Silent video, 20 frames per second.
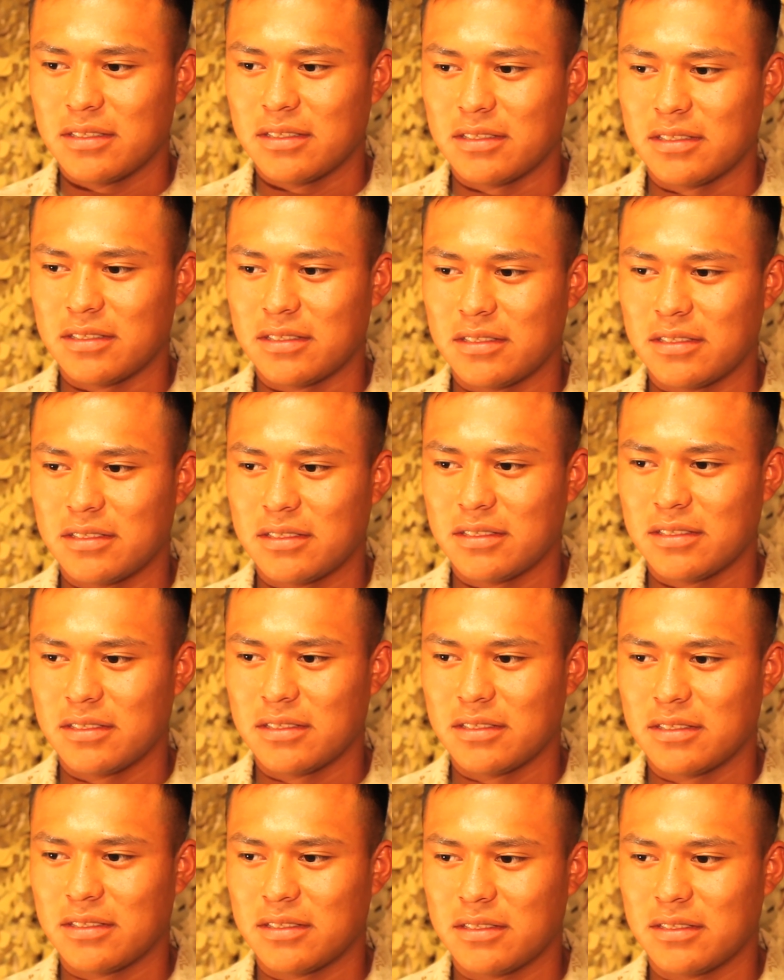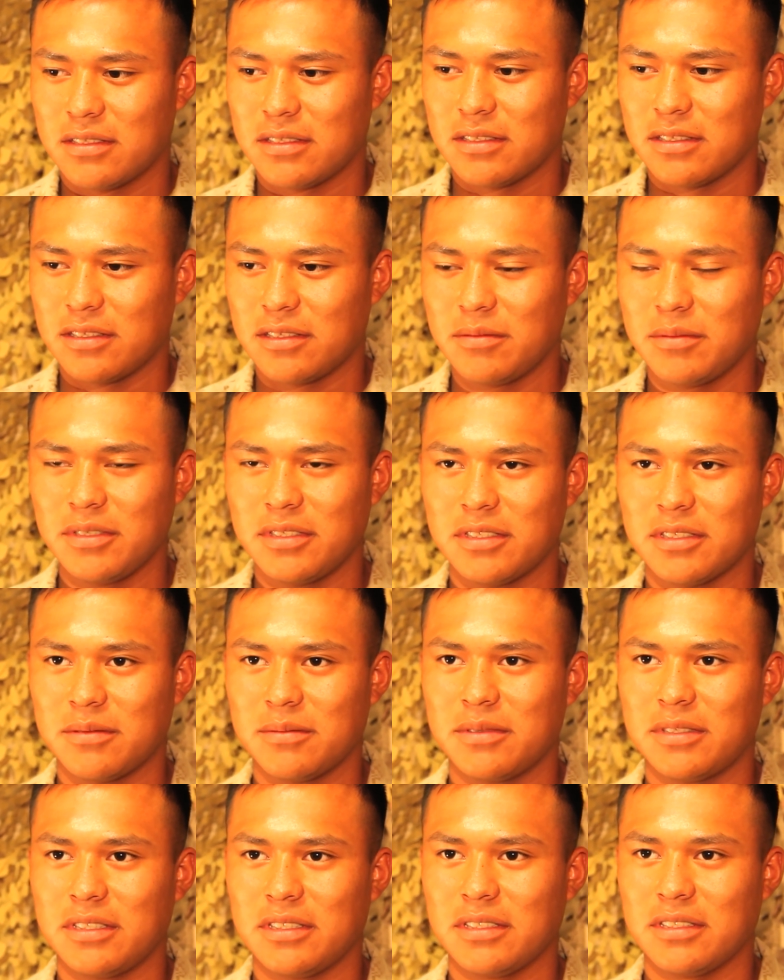it, it'd be
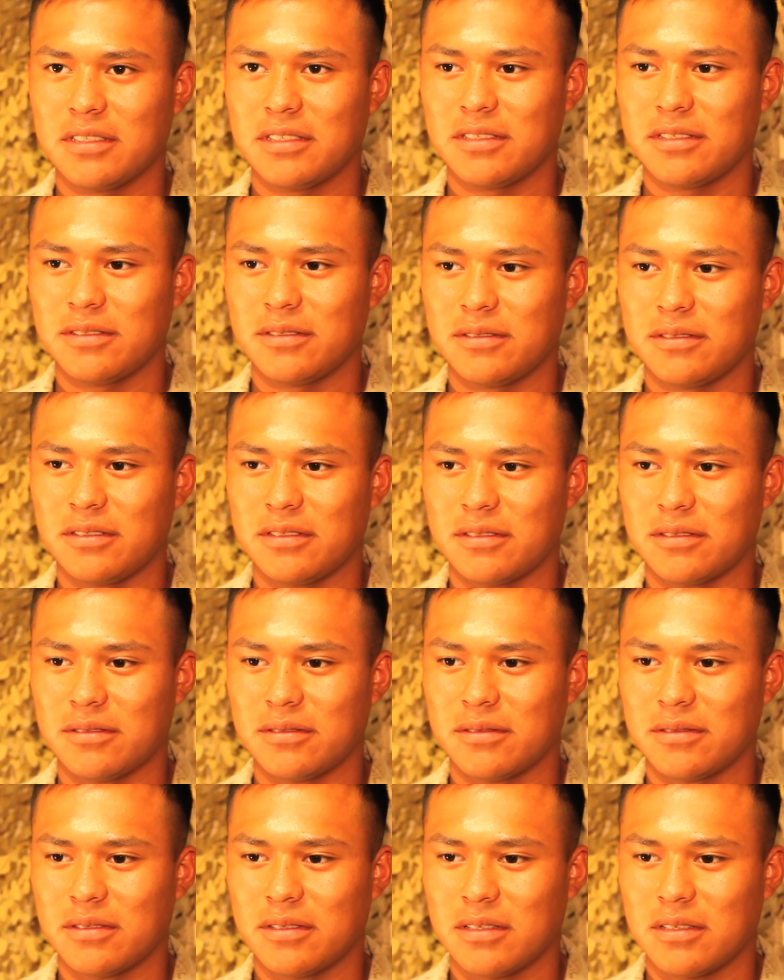something to, you know,